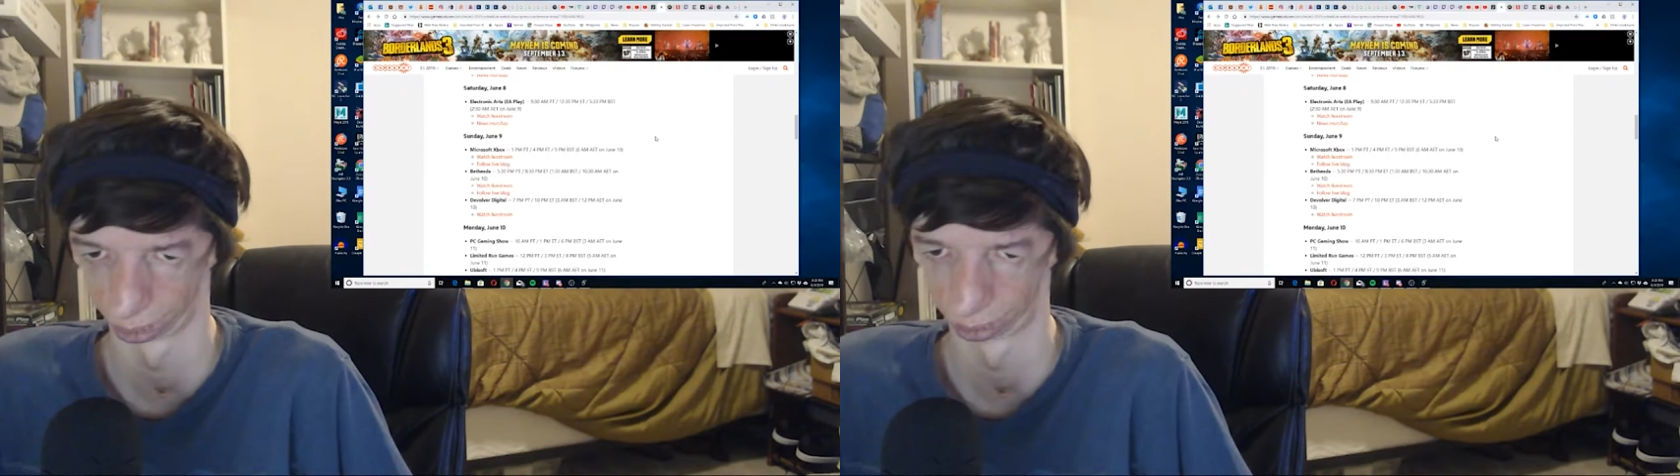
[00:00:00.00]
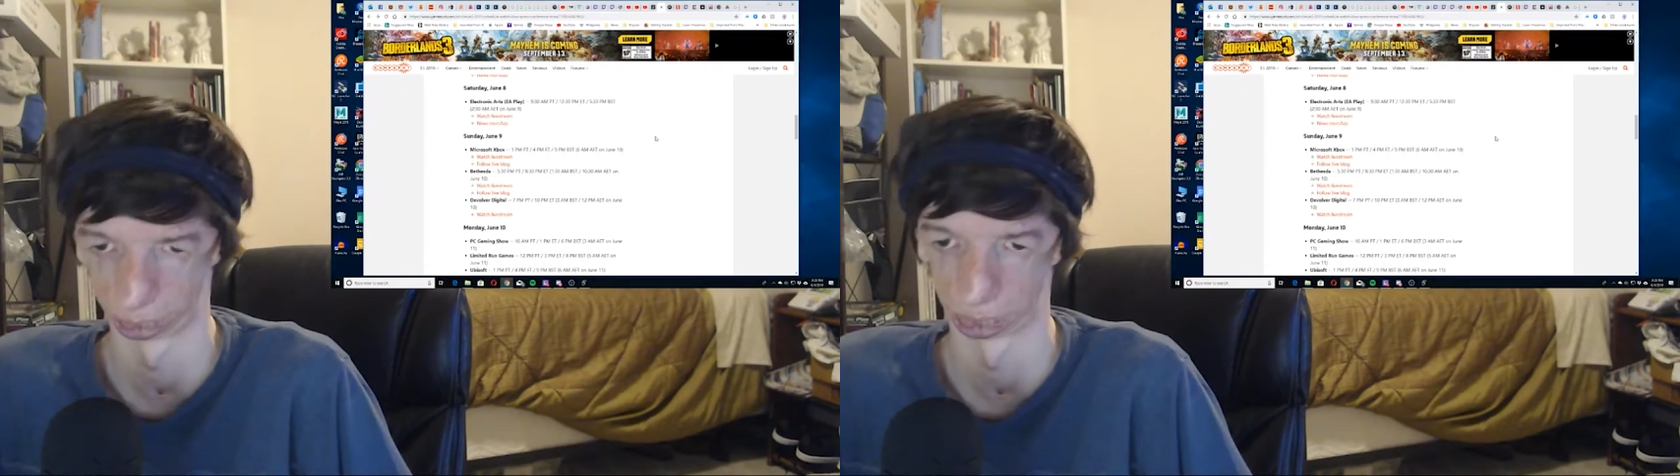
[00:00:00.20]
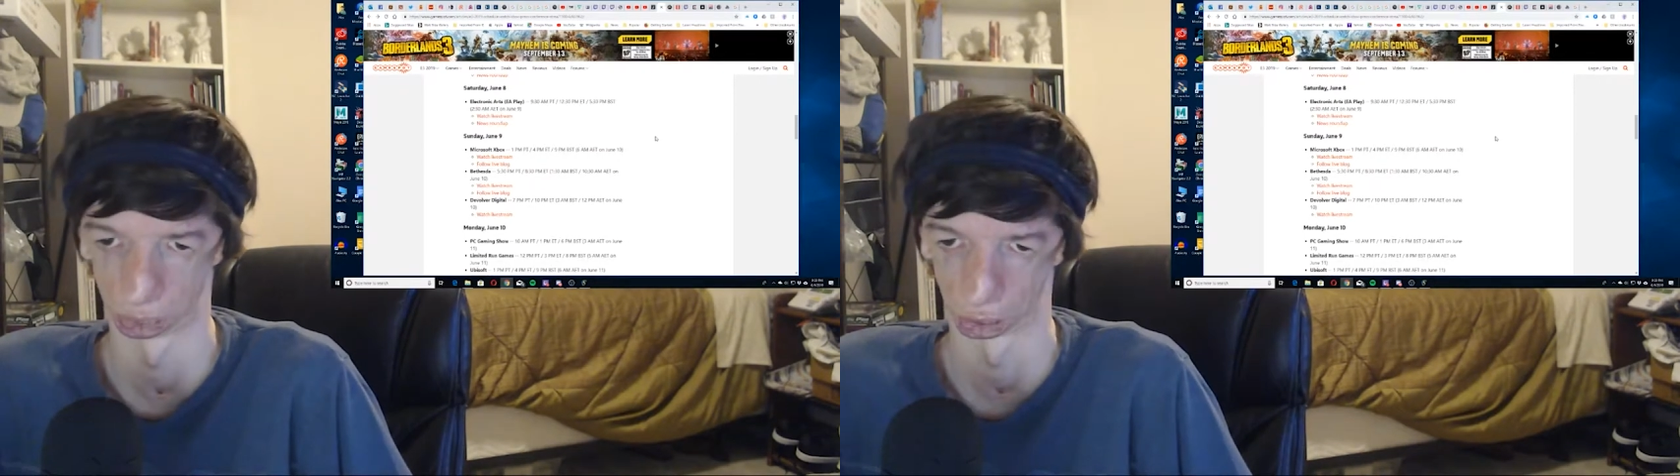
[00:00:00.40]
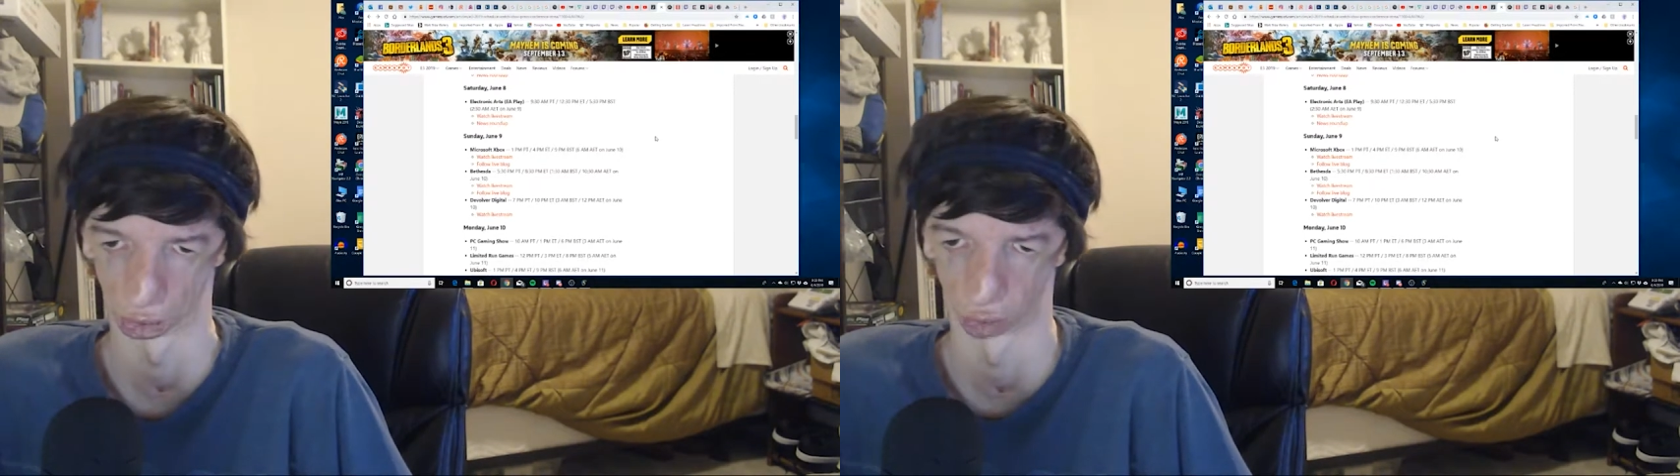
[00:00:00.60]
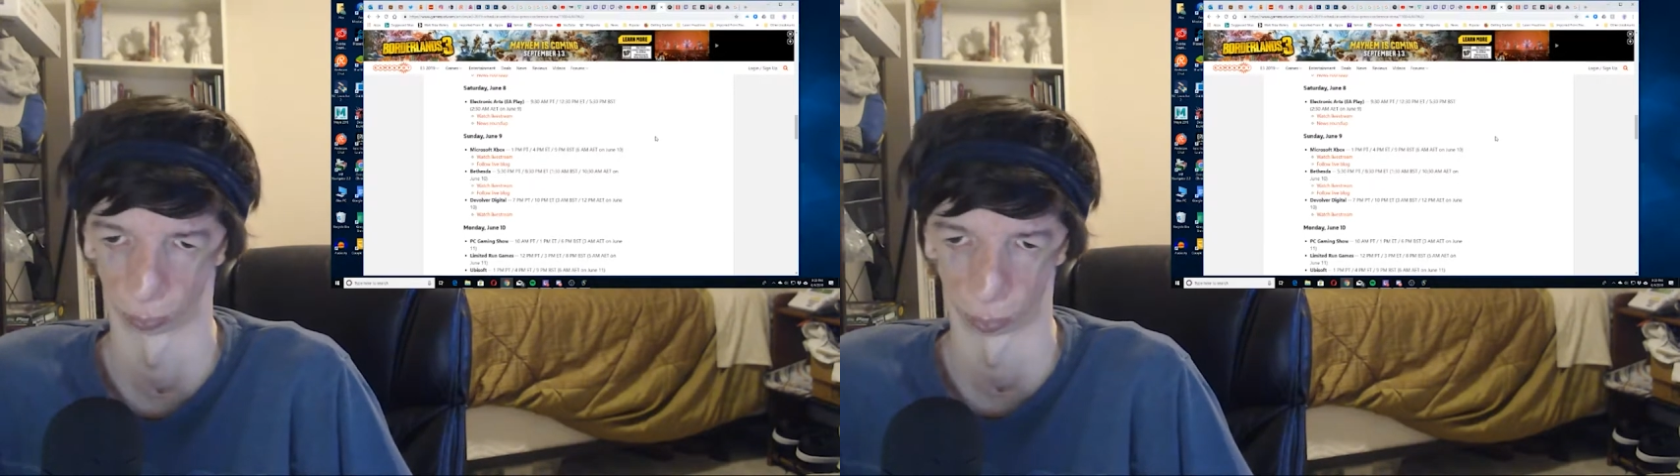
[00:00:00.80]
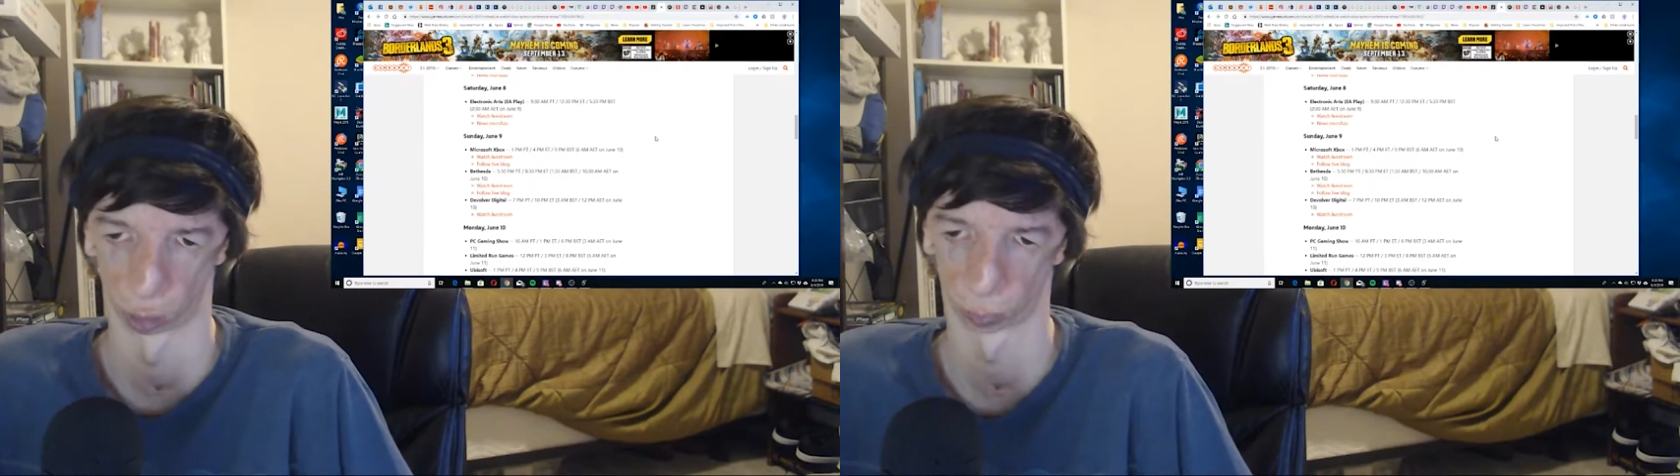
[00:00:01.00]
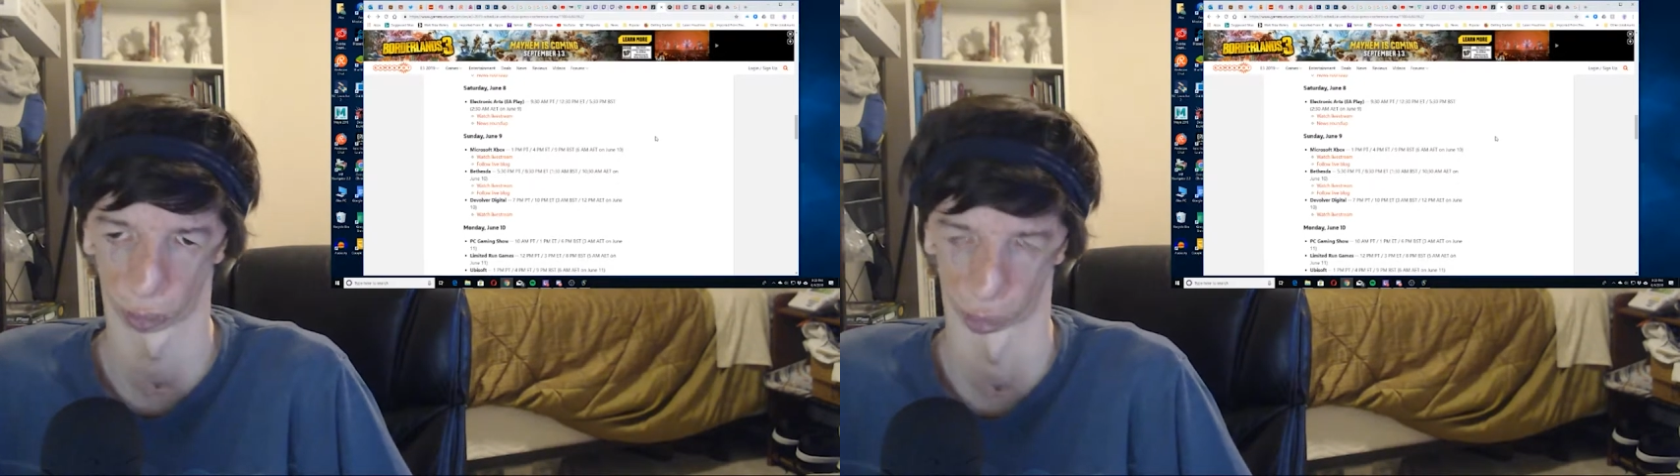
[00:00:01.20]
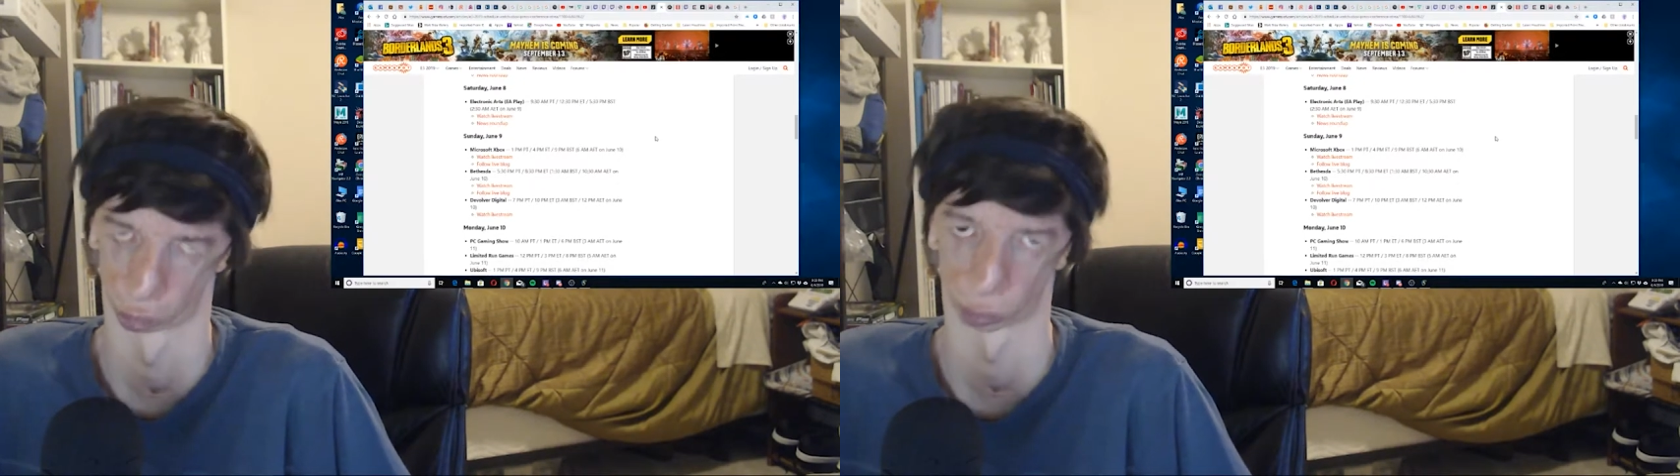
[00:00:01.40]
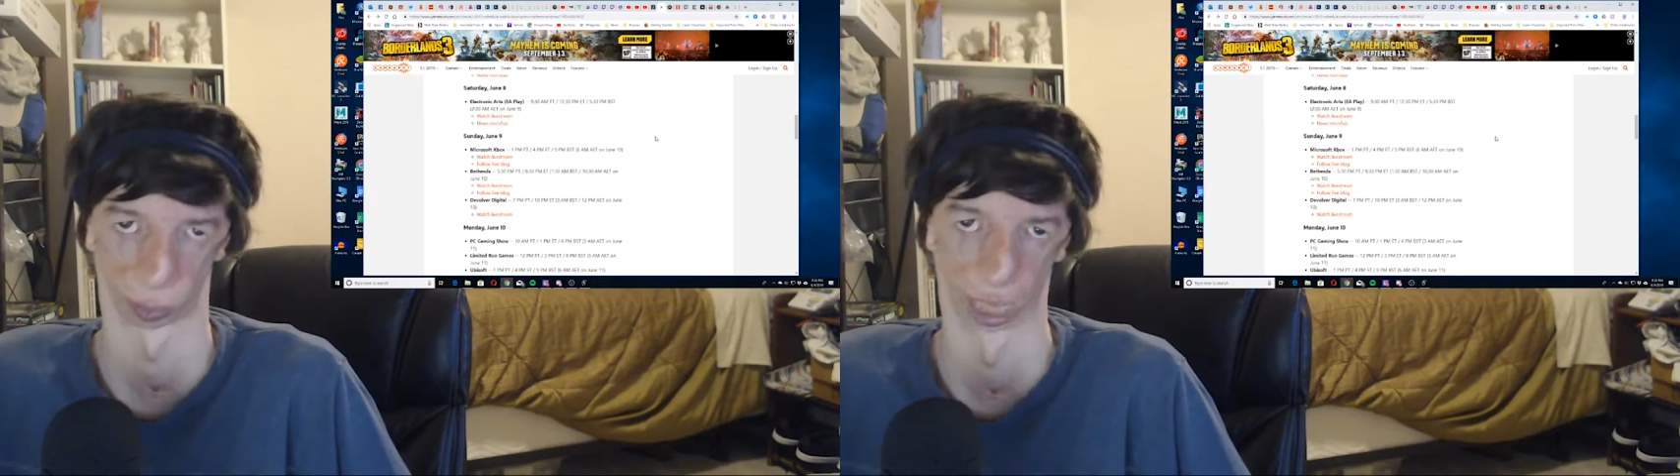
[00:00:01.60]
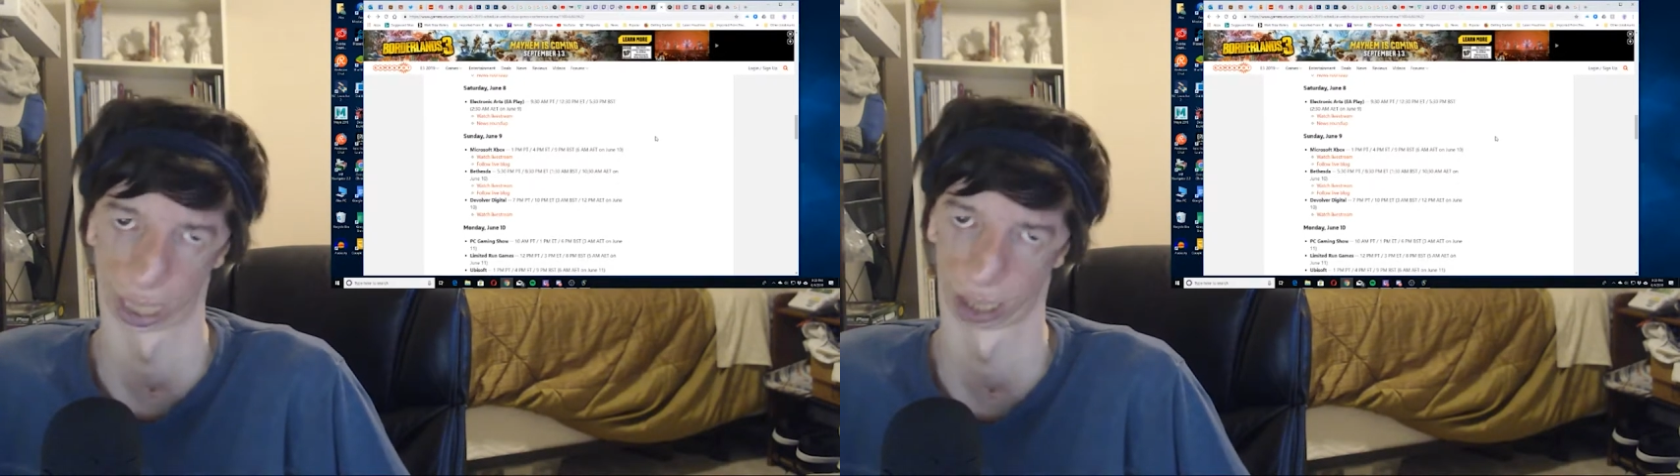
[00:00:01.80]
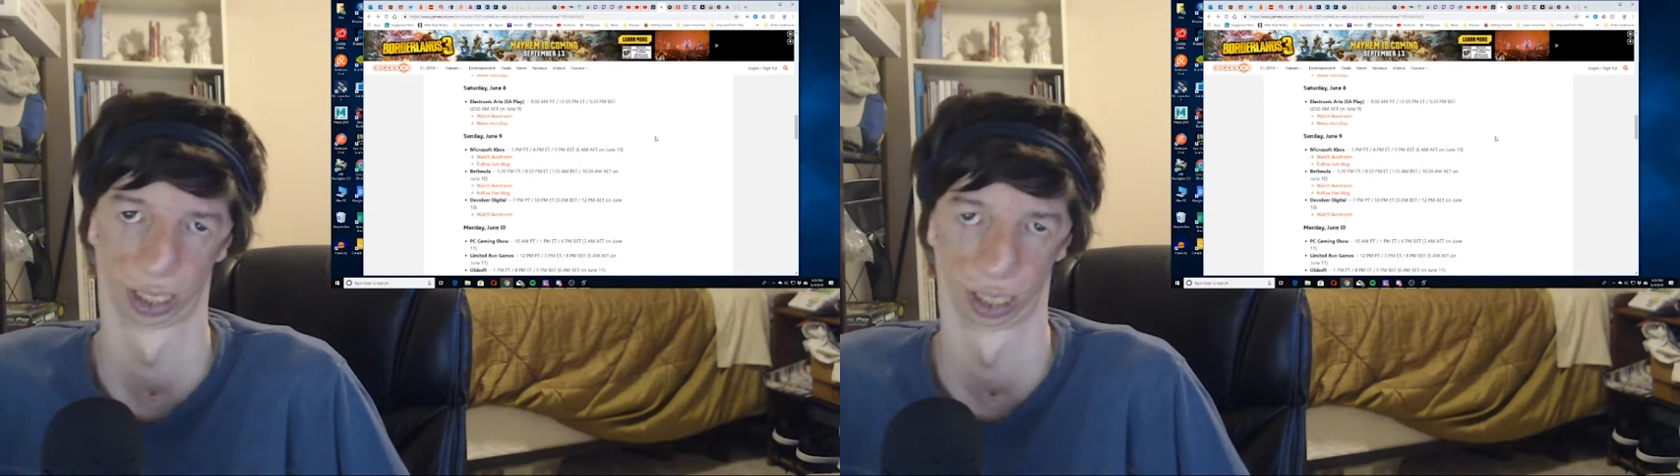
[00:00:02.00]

a Devolver Direct,